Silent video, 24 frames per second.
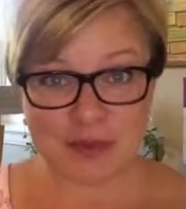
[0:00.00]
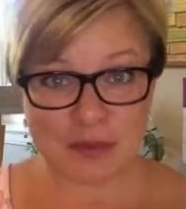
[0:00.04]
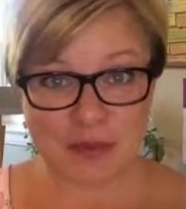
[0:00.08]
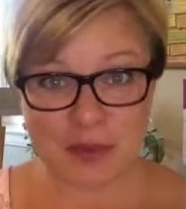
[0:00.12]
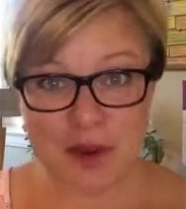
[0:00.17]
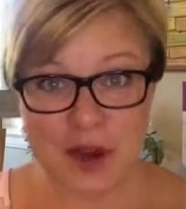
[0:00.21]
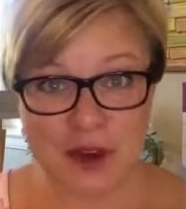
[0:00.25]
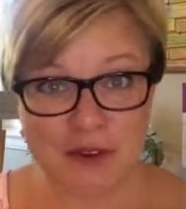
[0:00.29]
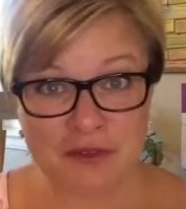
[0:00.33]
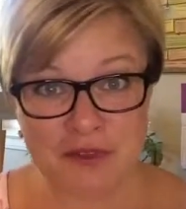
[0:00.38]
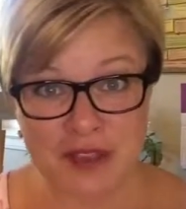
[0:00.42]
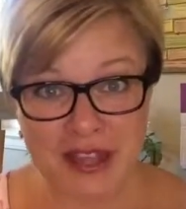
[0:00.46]

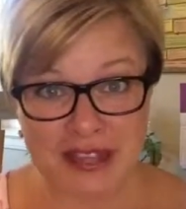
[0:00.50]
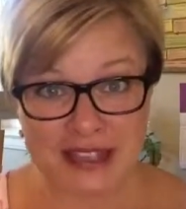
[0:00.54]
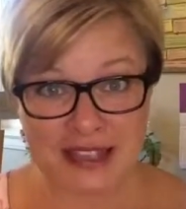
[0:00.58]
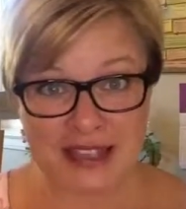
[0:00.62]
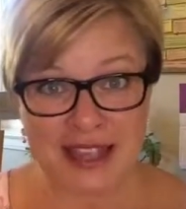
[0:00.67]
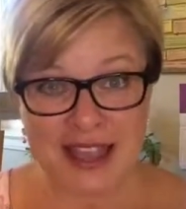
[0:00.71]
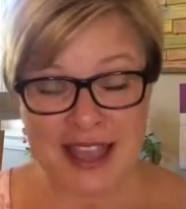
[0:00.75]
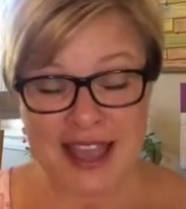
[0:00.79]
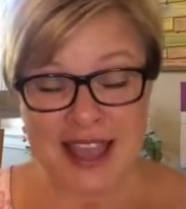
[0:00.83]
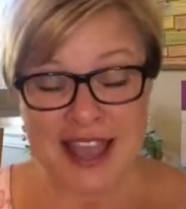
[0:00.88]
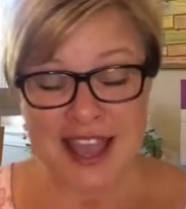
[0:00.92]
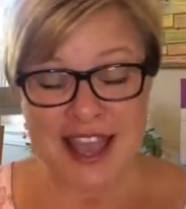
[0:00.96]
Perfect.
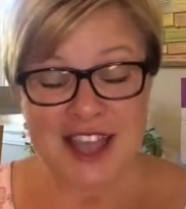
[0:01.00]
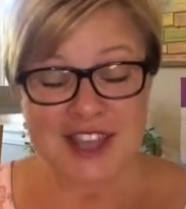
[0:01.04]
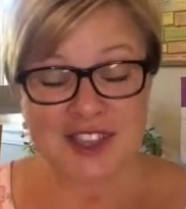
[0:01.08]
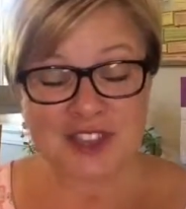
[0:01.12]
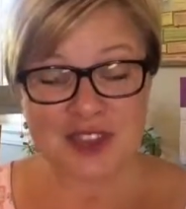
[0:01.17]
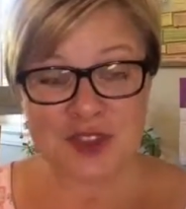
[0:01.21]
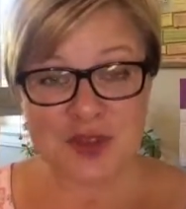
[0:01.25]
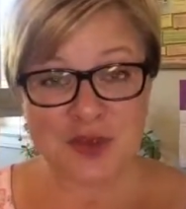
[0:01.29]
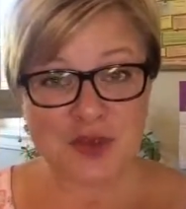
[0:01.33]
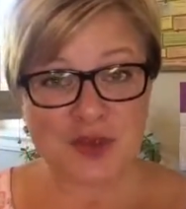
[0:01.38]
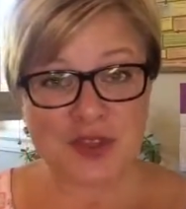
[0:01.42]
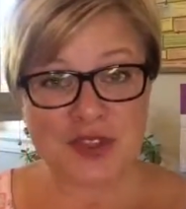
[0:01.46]

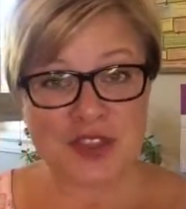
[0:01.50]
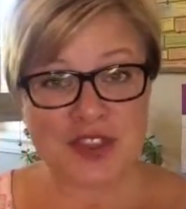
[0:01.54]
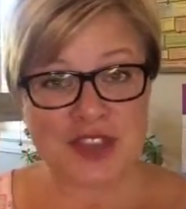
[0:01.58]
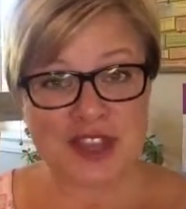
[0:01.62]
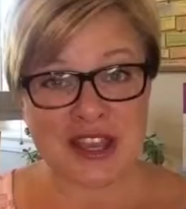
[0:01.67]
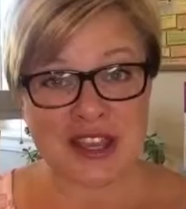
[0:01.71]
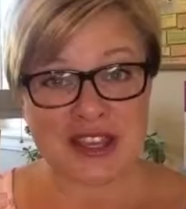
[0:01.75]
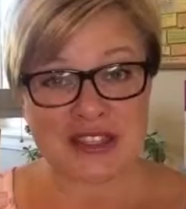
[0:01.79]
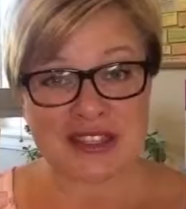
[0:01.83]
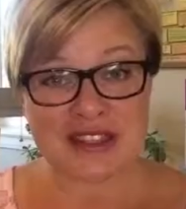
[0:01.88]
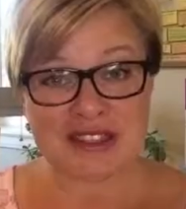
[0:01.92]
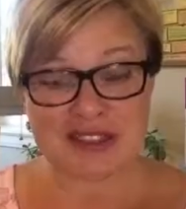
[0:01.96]
So
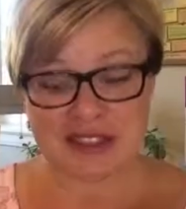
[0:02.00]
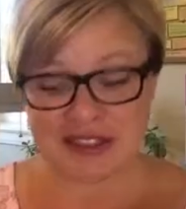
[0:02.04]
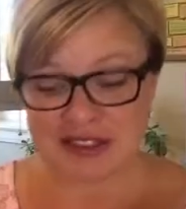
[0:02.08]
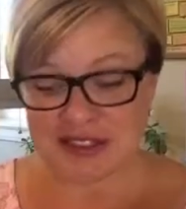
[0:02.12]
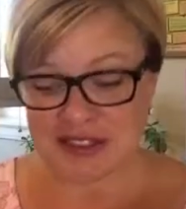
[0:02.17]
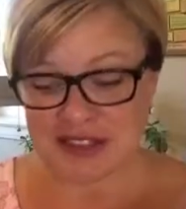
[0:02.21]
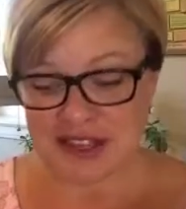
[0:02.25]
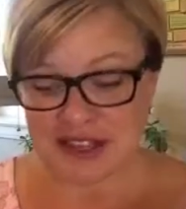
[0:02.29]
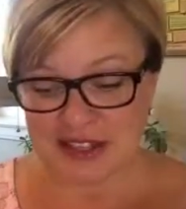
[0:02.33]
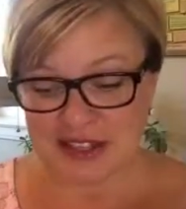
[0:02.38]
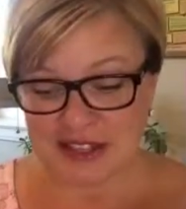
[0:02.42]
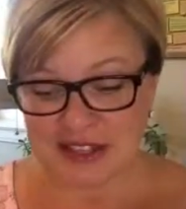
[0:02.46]

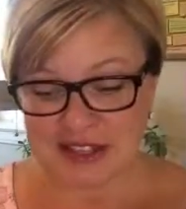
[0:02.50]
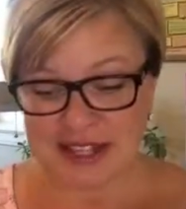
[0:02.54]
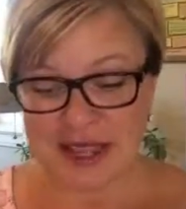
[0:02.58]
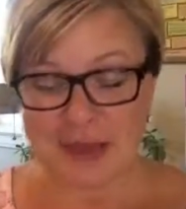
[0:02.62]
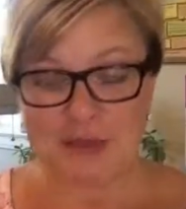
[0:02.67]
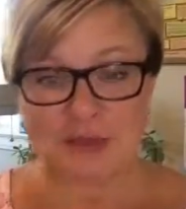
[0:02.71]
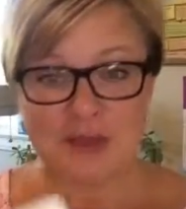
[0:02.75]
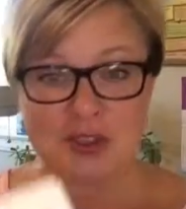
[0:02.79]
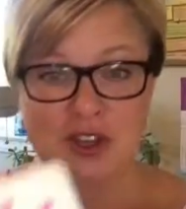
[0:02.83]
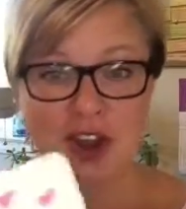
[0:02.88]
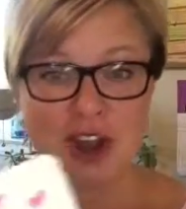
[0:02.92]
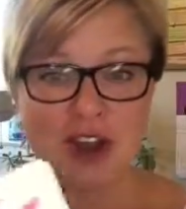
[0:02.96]
the
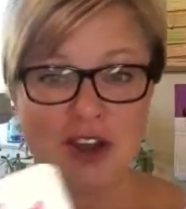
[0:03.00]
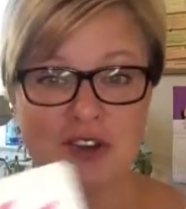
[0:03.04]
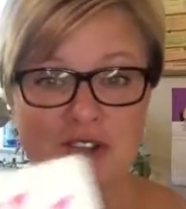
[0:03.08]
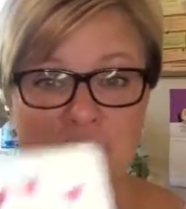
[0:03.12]
tip jar